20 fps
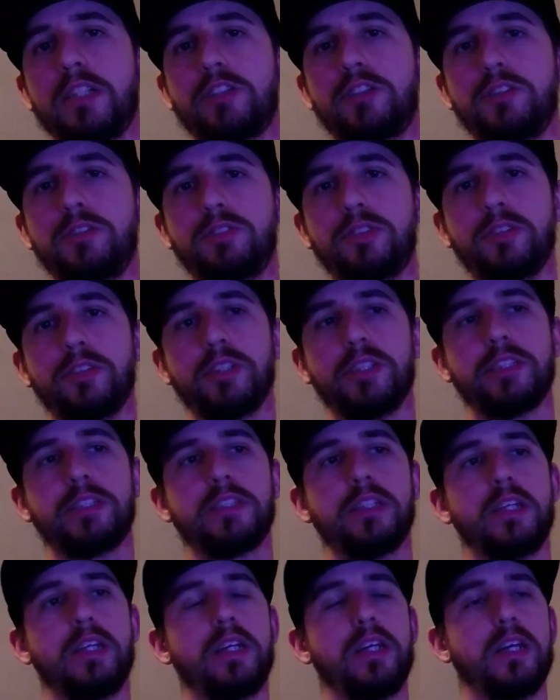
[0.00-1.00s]
Too Furious.
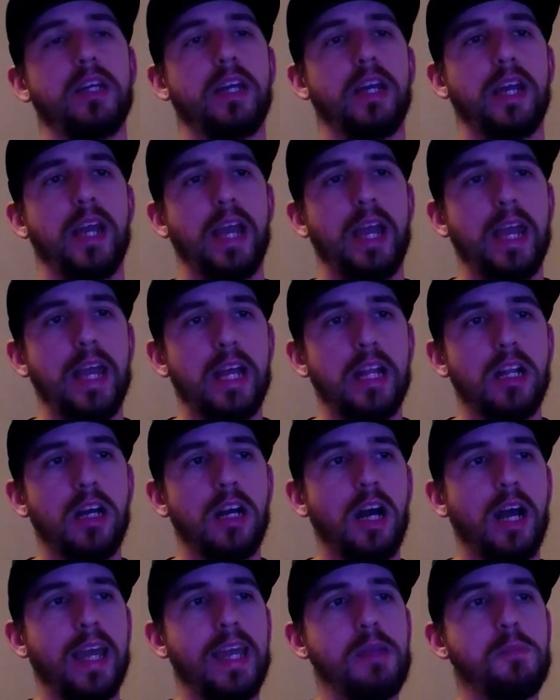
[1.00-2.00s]

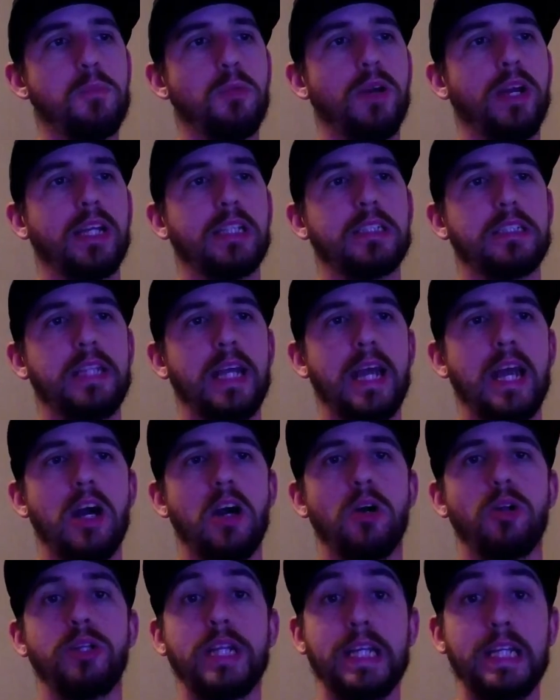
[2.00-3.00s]
And he breaks
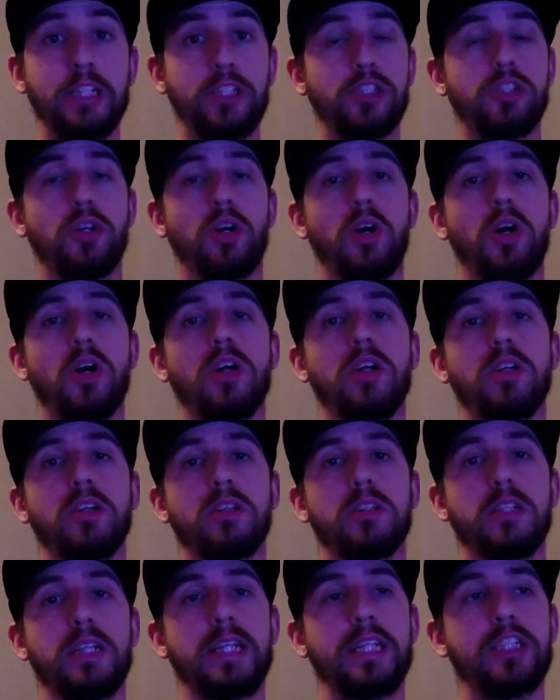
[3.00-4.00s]
down each car,
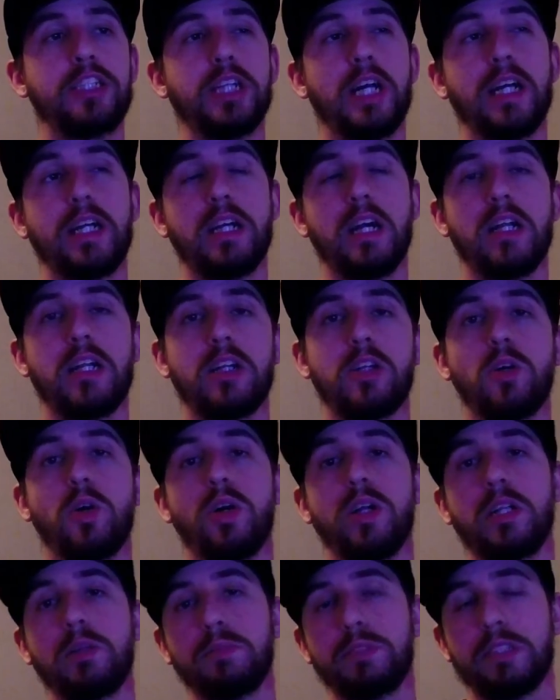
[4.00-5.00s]
each iconic
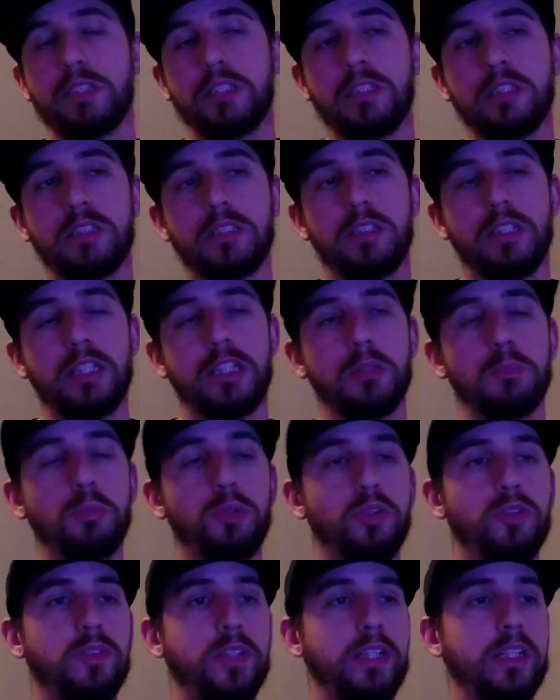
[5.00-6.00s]
car that was in the
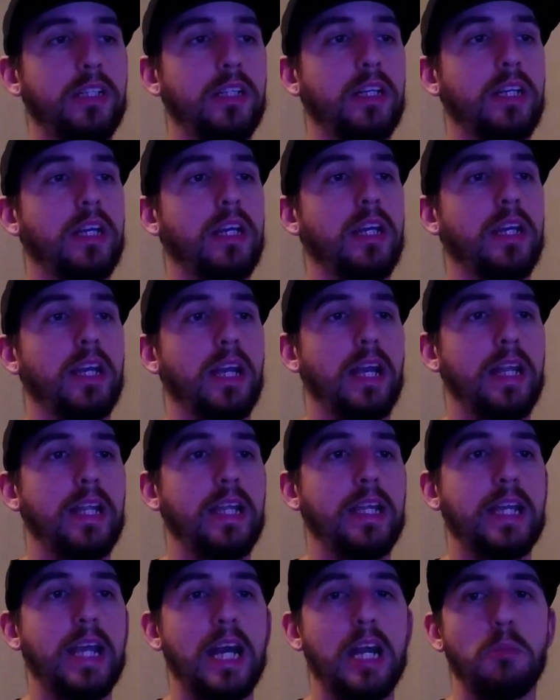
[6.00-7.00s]
movie, and
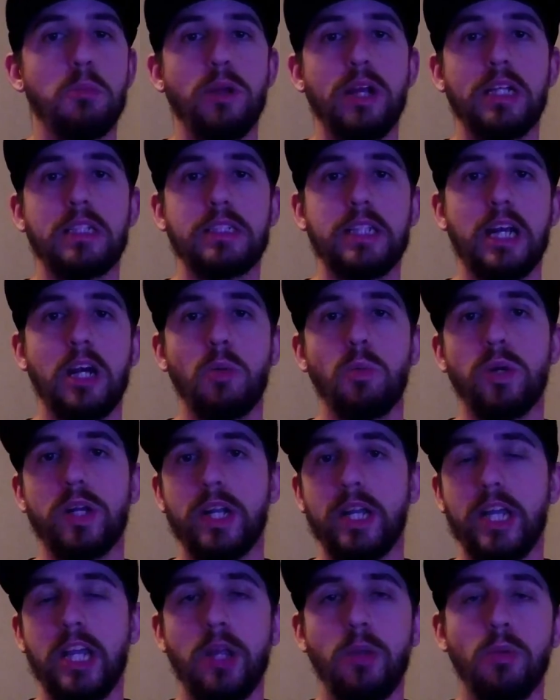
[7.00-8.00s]
he kind of breaks down what a
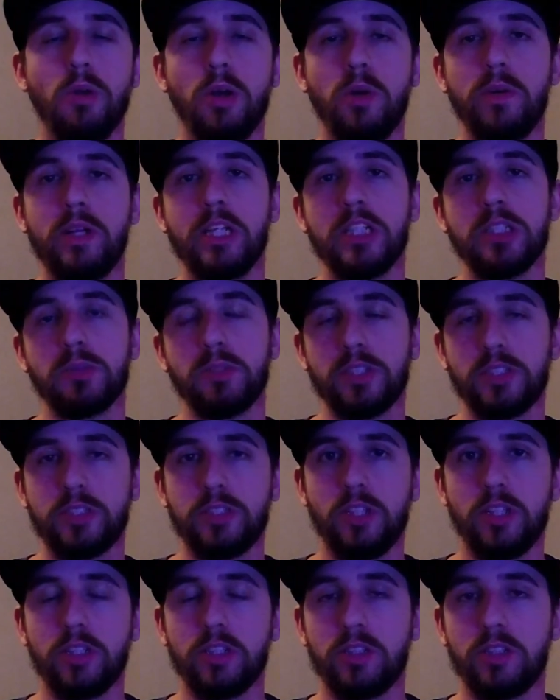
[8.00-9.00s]
hero is, what a
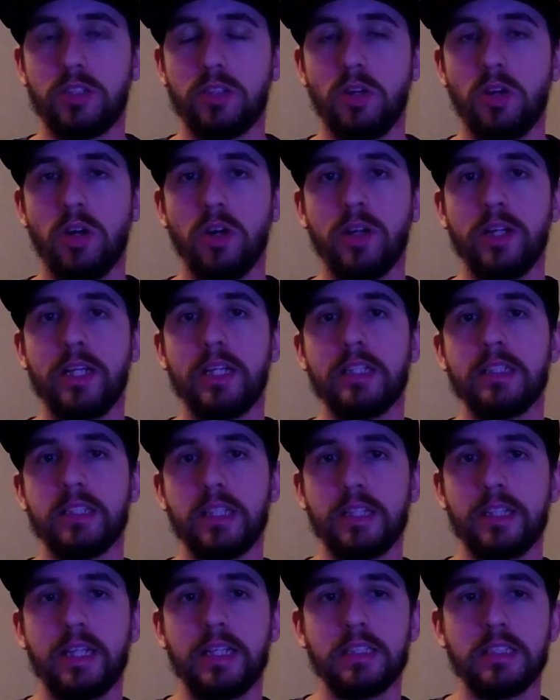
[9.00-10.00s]
stunt car is,
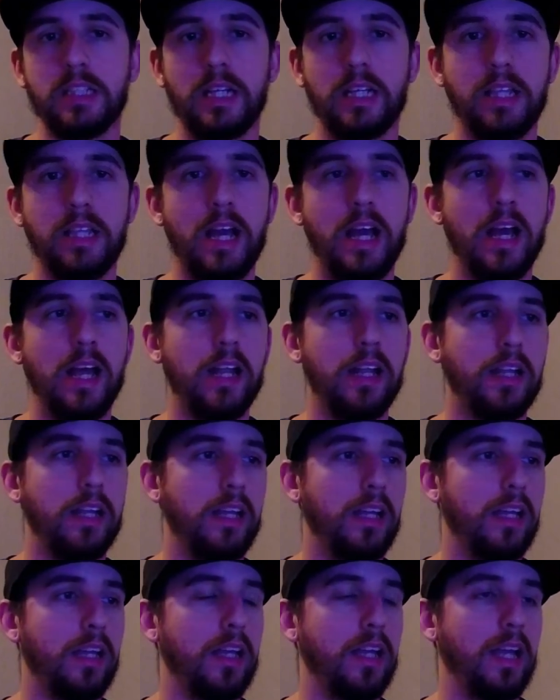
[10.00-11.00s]
and things like that.
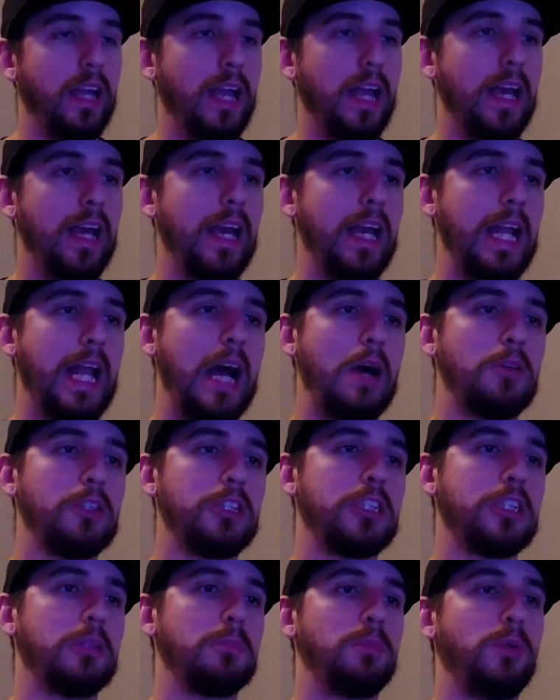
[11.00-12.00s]
And I
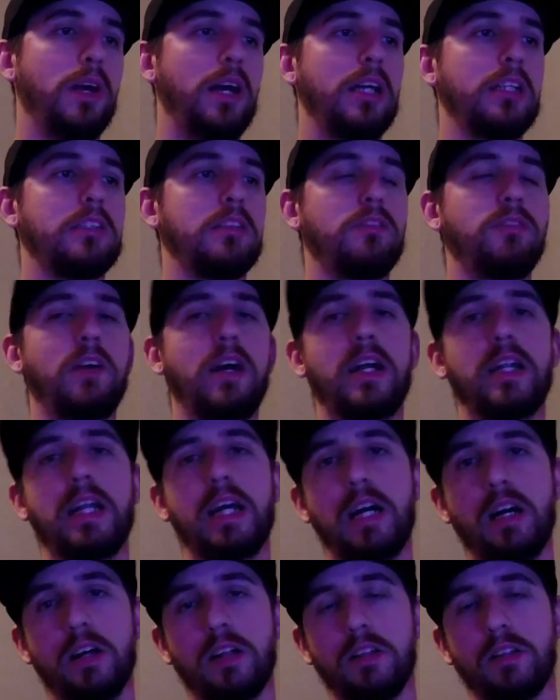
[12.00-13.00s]
was surprised to find
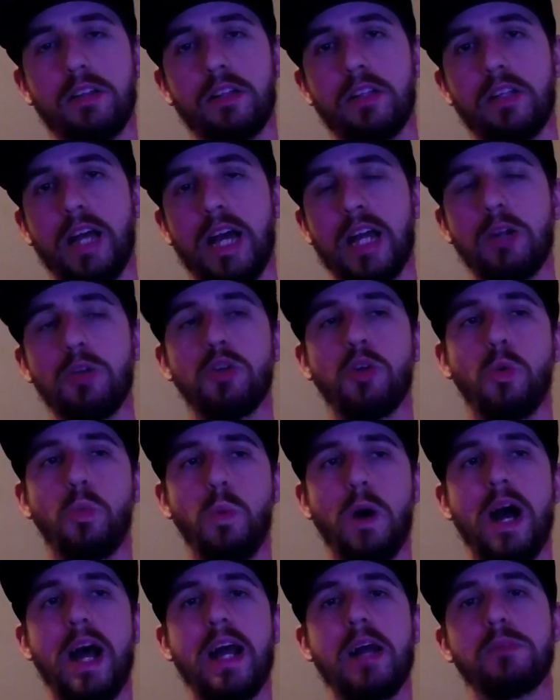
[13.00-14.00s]
out, I don't know
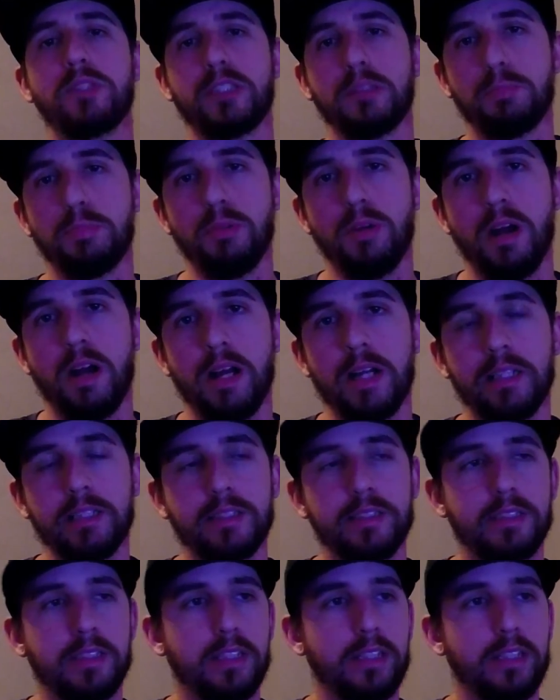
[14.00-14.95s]
why I was surprised.